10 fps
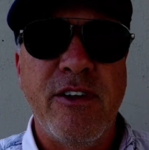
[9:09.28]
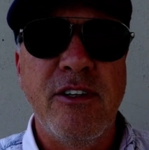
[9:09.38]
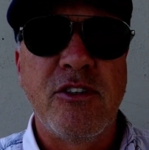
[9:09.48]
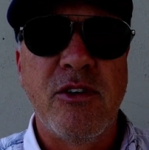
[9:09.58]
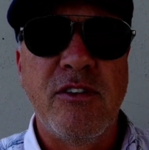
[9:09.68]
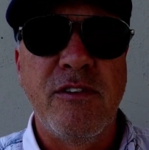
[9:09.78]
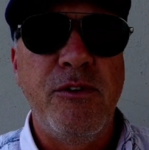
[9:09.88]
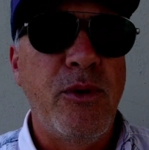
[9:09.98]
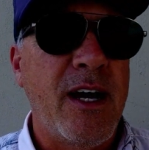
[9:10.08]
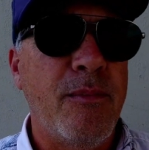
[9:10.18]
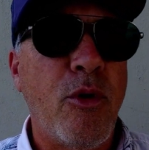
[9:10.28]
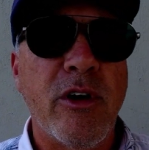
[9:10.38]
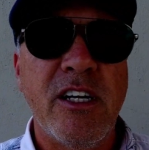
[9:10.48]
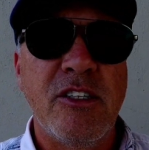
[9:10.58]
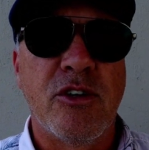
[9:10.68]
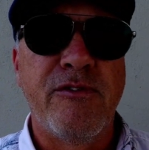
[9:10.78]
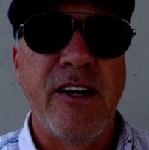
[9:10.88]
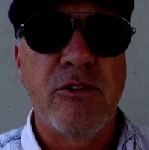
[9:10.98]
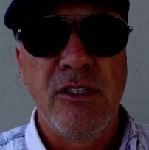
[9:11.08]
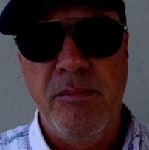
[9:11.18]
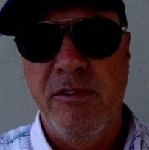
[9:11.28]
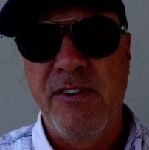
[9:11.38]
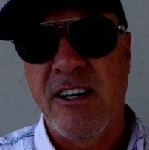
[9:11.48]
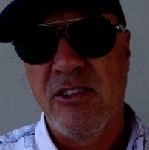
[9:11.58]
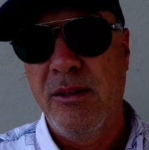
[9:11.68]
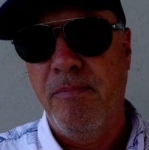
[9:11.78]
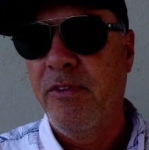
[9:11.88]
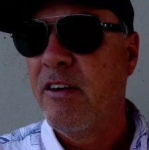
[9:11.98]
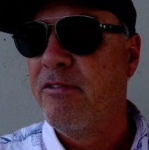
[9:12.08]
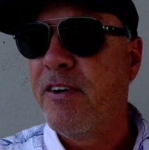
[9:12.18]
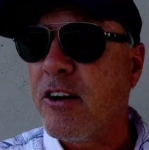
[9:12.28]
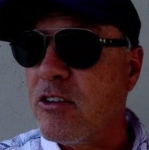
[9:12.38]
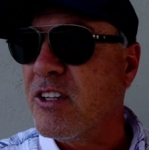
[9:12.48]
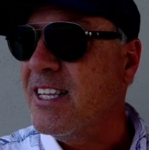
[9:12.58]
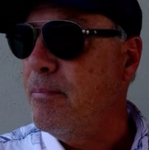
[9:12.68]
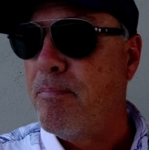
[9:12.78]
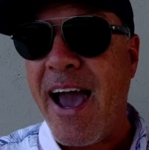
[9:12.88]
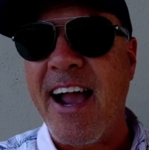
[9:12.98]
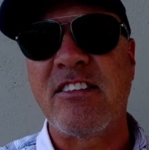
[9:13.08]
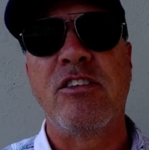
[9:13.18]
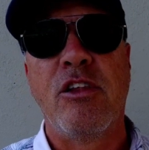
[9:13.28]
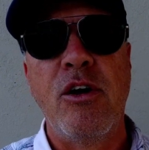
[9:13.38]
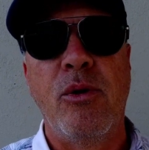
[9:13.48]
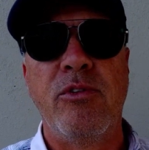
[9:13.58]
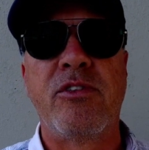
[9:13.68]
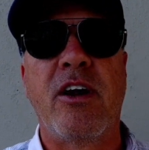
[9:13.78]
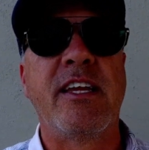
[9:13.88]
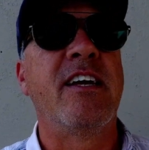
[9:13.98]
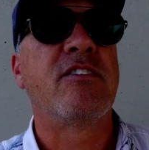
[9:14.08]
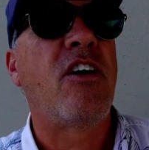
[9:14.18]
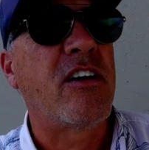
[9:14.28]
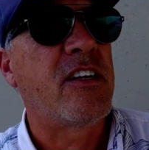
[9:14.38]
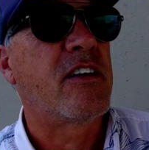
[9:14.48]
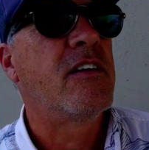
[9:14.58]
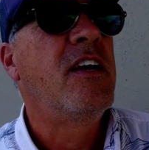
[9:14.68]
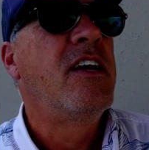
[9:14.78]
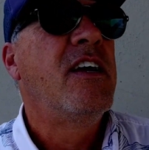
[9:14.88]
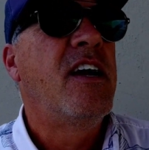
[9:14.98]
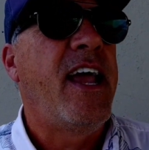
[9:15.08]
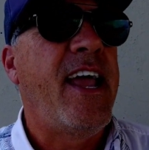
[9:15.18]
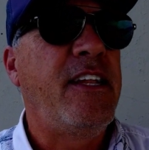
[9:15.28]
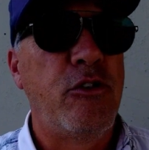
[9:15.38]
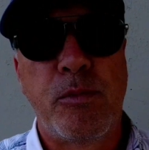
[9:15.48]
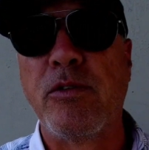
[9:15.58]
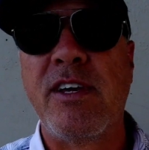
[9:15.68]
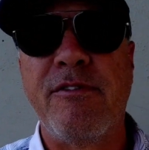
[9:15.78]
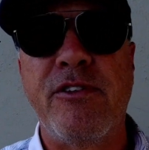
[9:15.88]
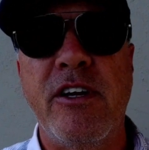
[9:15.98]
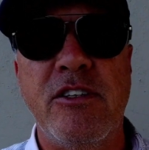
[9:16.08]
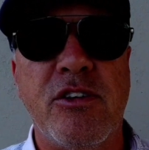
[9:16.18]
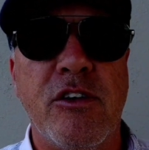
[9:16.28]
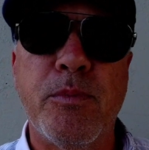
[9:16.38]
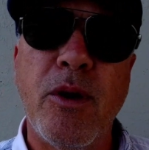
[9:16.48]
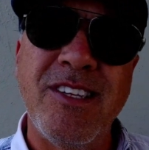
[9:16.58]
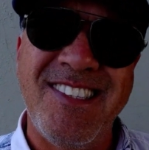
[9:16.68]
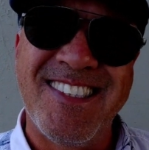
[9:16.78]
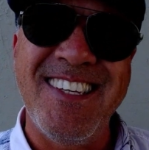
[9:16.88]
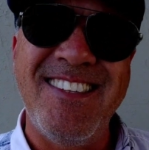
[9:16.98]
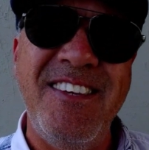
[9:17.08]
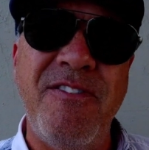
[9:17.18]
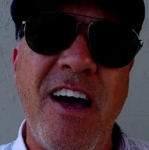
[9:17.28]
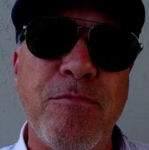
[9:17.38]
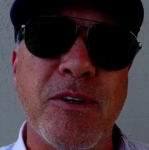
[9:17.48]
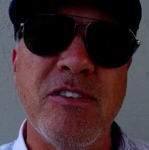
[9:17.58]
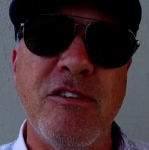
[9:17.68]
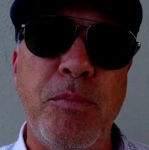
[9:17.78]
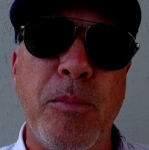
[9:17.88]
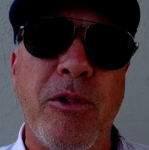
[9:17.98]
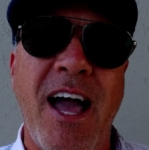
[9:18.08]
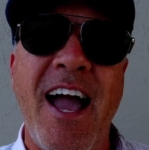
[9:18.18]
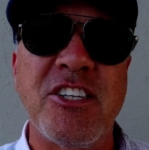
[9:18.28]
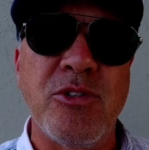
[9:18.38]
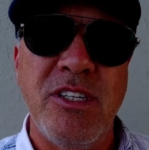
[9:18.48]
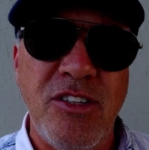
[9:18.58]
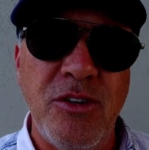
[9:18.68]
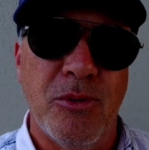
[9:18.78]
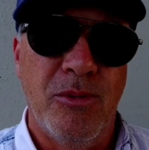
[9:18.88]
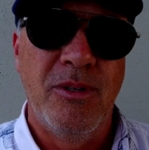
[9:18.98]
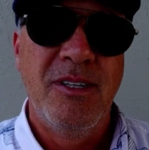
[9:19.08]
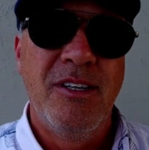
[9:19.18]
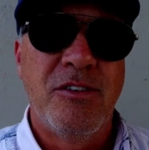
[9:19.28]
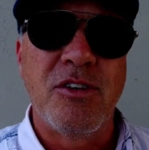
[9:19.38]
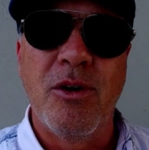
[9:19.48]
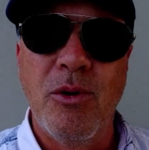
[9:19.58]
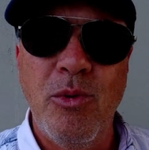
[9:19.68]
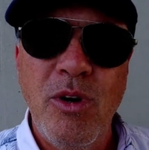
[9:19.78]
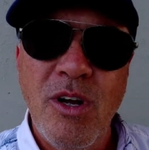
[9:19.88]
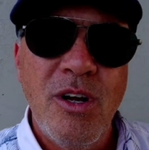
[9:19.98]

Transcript: flood insurance if you had a mortgage or a federally backed loan. Sorry, I can't talk here. And you're supposed to have flood insurance, but only 65% of people actually do. So